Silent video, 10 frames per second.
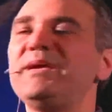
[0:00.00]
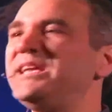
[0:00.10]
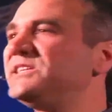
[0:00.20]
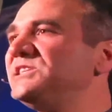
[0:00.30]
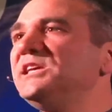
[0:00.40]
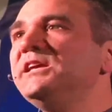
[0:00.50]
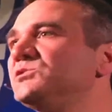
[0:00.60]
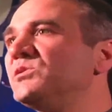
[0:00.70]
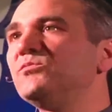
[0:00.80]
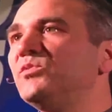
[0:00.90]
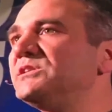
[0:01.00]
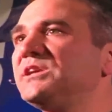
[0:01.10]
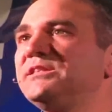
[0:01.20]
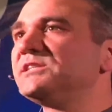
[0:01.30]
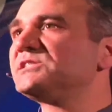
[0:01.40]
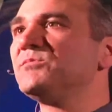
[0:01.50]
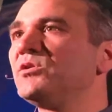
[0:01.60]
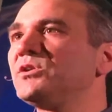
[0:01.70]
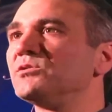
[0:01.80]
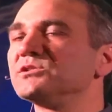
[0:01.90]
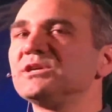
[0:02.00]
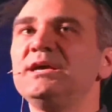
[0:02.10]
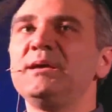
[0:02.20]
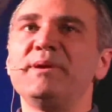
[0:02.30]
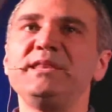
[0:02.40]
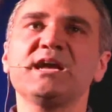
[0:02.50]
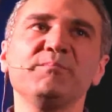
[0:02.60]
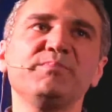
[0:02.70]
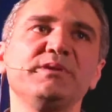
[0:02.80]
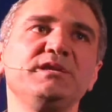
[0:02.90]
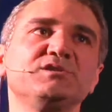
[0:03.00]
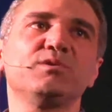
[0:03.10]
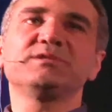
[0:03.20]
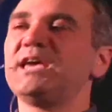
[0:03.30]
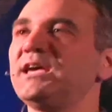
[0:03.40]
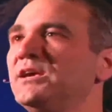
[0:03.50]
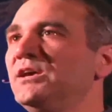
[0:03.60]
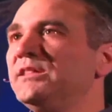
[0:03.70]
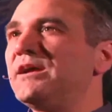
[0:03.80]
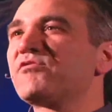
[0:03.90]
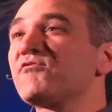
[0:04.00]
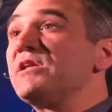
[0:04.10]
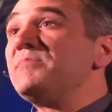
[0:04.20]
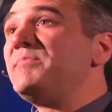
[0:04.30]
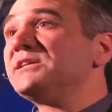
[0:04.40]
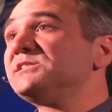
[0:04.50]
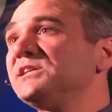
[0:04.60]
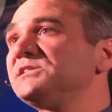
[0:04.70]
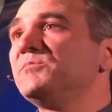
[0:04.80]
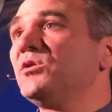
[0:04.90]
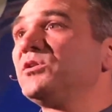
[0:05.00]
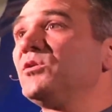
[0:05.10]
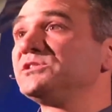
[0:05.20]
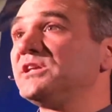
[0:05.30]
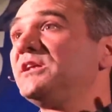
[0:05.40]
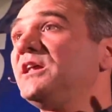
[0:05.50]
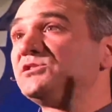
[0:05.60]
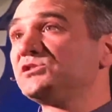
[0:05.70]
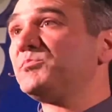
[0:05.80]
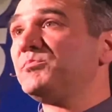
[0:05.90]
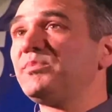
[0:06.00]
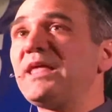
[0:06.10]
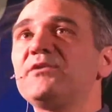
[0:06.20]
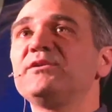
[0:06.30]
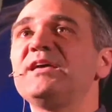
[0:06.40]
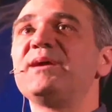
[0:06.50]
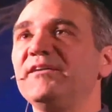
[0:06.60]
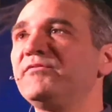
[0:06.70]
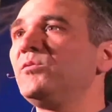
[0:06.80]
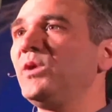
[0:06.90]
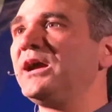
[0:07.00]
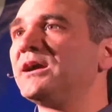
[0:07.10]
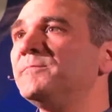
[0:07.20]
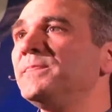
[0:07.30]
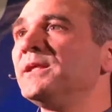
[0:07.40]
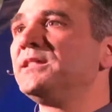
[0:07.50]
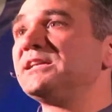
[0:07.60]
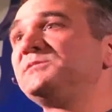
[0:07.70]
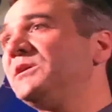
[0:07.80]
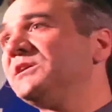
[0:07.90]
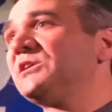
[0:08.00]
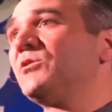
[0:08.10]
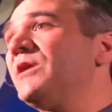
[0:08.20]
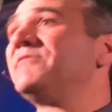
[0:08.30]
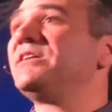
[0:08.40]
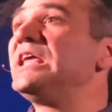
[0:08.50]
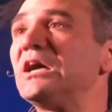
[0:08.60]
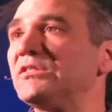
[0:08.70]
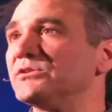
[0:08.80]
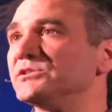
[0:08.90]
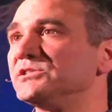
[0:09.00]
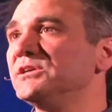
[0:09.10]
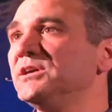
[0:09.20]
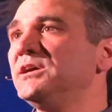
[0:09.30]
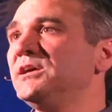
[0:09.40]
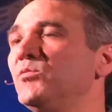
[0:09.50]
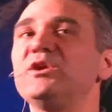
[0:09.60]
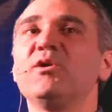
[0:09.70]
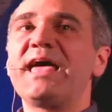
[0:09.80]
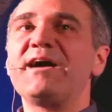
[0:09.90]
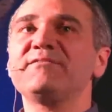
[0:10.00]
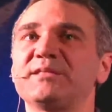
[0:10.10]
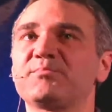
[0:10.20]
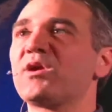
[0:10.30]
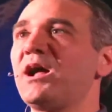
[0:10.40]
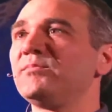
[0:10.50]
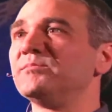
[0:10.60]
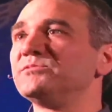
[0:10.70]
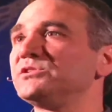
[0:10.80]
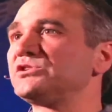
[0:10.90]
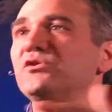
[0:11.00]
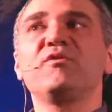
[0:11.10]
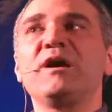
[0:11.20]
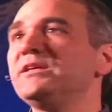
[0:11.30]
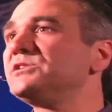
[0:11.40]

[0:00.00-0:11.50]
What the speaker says: We don't make testimonials on our website. We don't make CDs with testimonials. Many companies will take their 3 best testimonials and they'll just platter them everywhere. That's because they don't have any